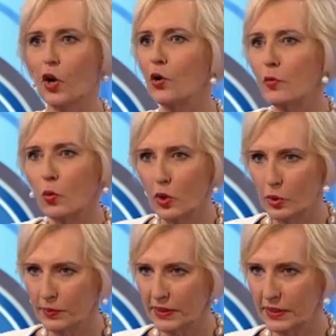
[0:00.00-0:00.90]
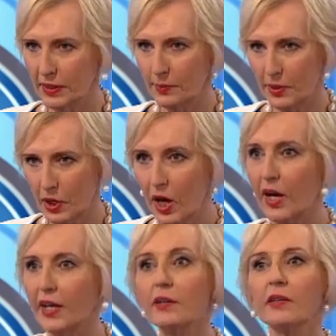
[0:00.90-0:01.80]
overwhelmingly
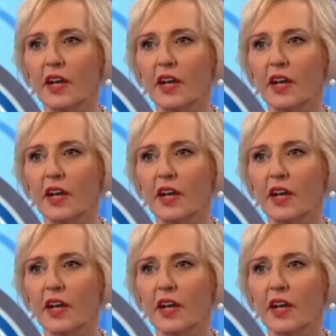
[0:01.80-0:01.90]
benign,